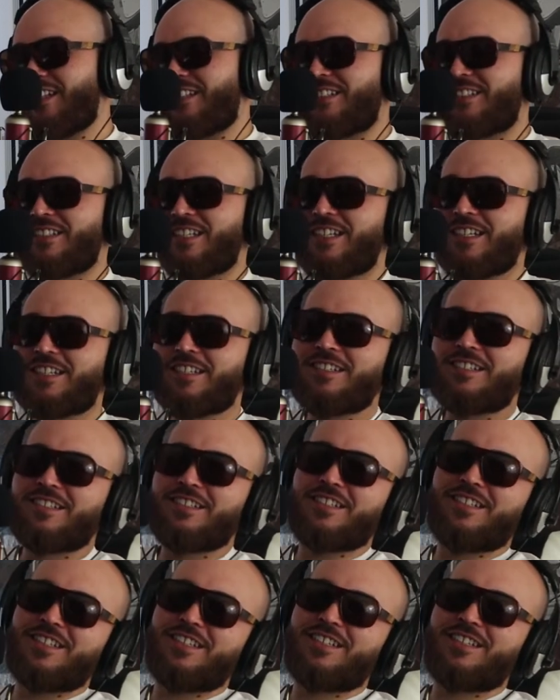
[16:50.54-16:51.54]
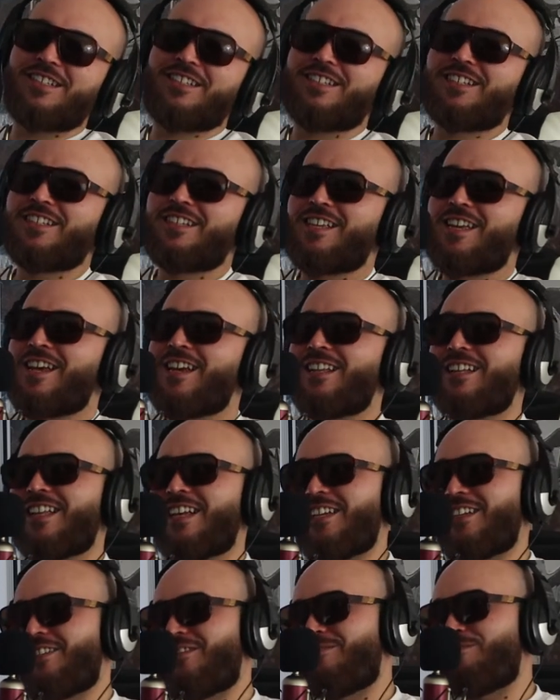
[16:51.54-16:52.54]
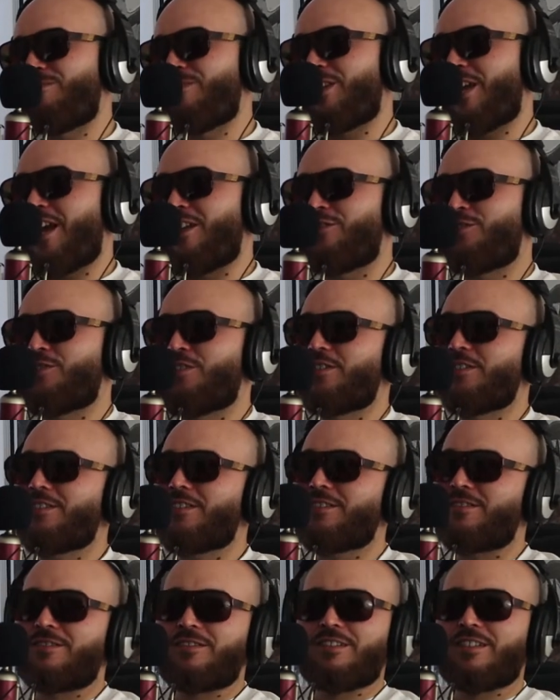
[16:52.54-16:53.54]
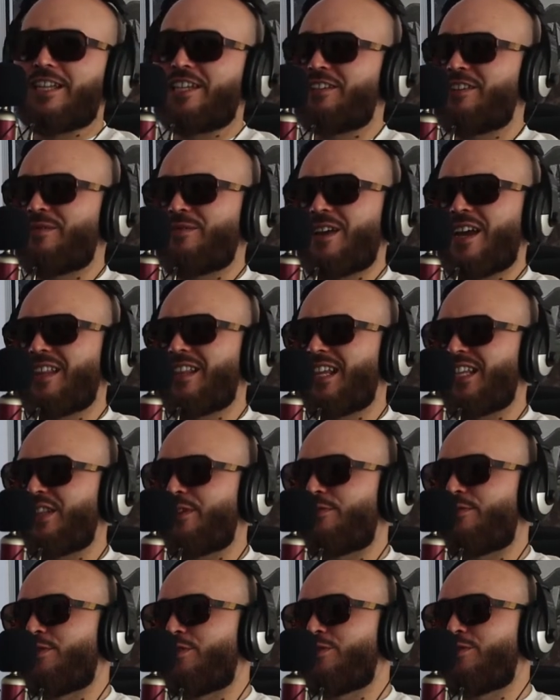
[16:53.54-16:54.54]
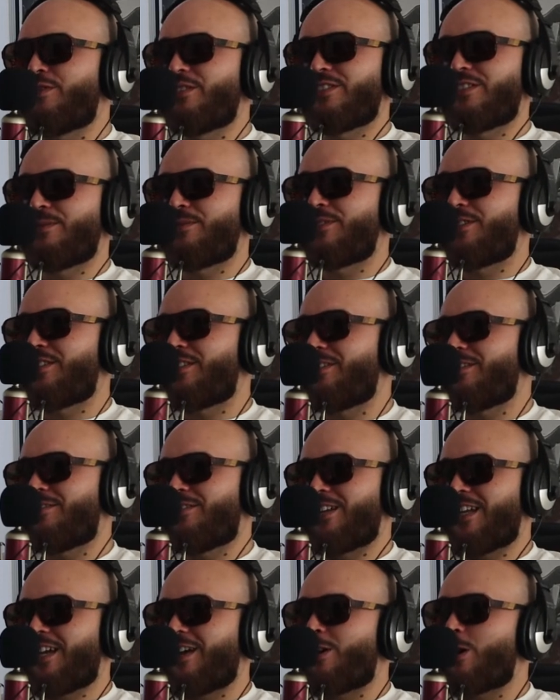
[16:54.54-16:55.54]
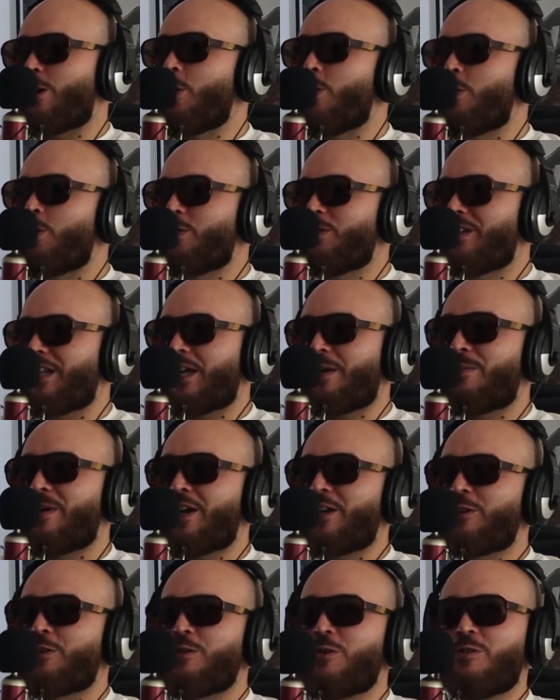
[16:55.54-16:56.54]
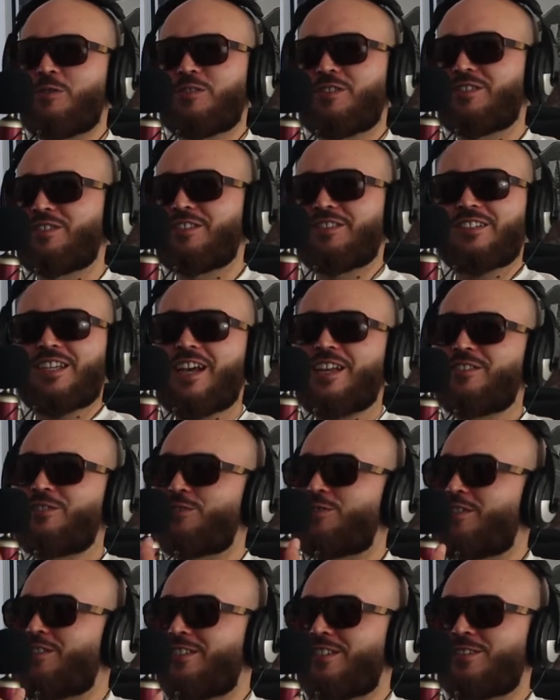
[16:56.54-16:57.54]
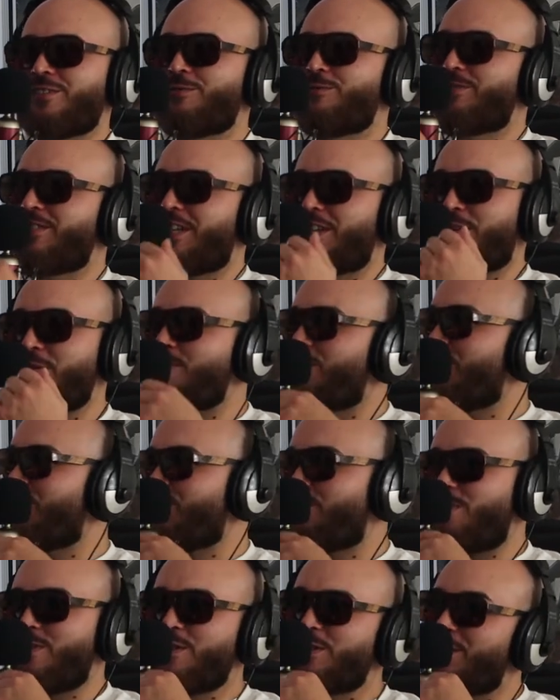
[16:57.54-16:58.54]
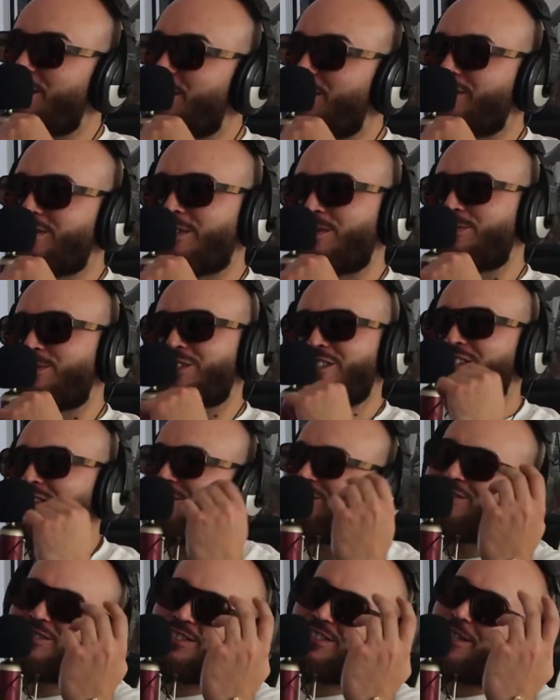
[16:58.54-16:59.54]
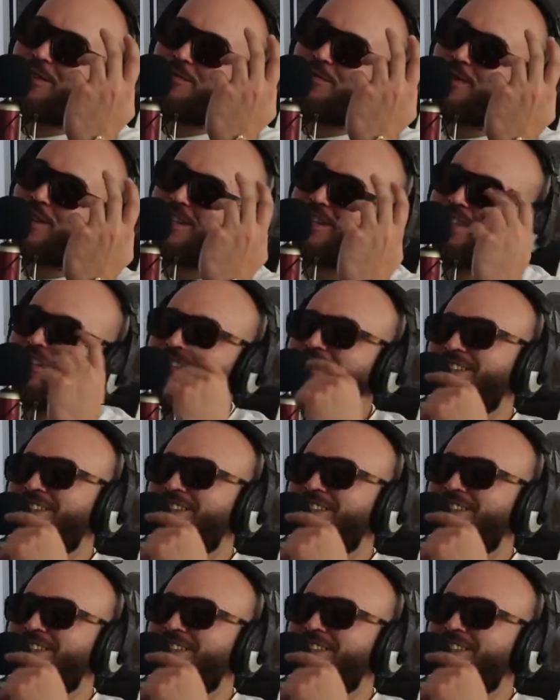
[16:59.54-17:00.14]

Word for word: got sick and like got drunk? Like you ever had like the flu or some shit or like a cold, like a minor cold and just got drunk because it was like your boy's birthday or some shit and you just said fuck